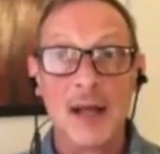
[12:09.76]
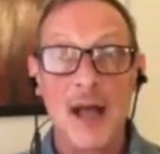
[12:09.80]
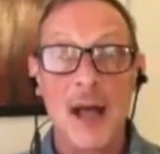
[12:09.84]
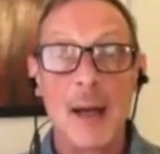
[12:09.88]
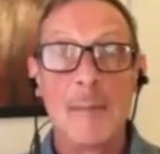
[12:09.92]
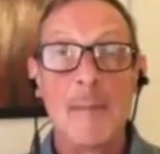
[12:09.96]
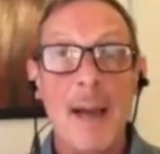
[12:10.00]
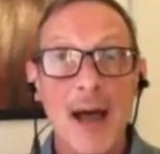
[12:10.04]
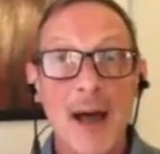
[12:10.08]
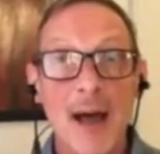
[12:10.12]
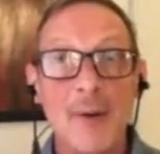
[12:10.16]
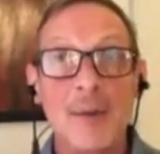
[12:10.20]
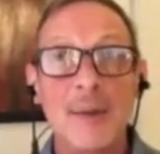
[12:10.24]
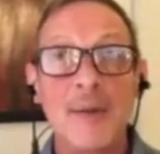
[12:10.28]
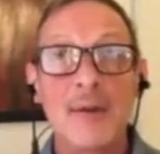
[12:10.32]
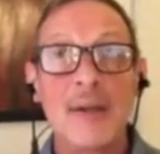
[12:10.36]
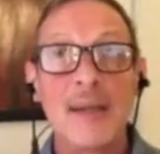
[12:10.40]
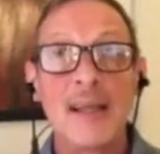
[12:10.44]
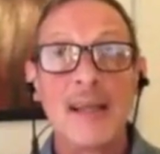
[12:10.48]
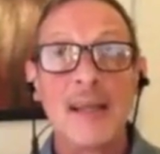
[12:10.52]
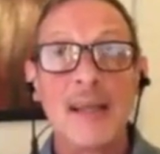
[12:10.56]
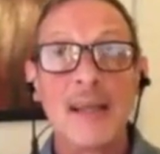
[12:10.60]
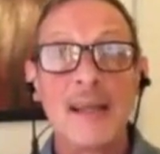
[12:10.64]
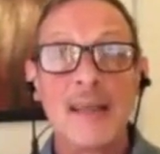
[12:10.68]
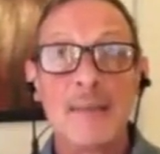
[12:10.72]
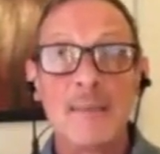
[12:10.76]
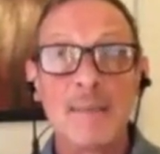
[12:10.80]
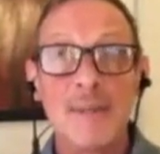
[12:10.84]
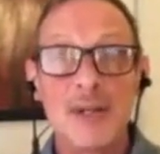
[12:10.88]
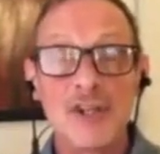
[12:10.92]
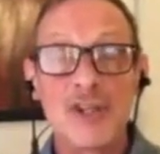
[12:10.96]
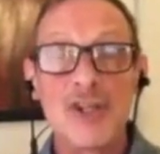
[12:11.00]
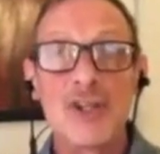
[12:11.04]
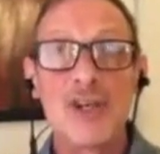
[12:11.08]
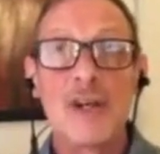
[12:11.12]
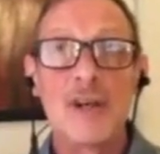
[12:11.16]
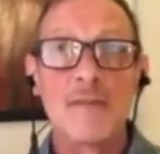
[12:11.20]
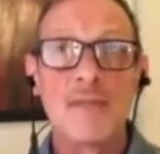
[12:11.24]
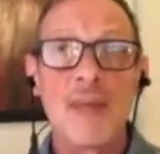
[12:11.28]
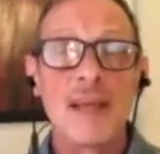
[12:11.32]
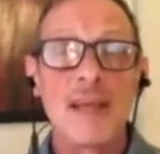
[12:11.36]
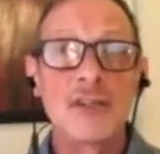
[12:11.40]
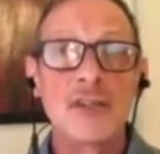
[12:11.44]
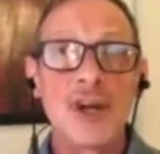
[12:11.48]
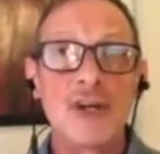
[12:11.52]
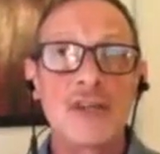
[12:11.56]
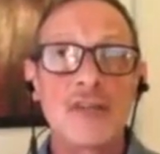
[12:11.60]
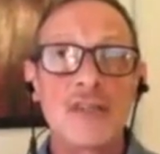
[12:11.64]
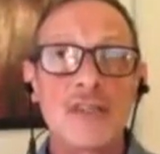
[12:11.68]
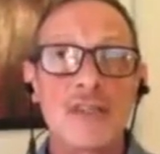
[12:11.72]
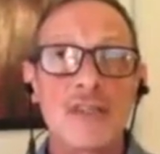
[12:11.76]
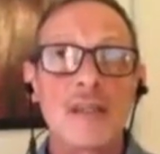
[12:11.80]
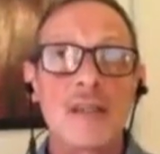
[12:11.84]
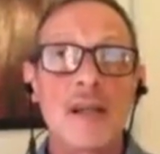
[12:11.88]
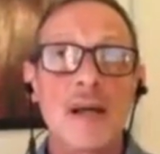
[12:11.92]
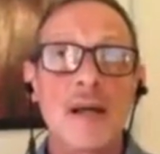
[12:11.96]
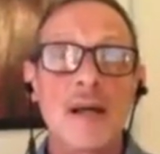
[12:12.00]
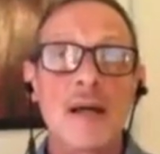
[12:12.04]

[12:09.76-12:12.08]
about the mission of HR's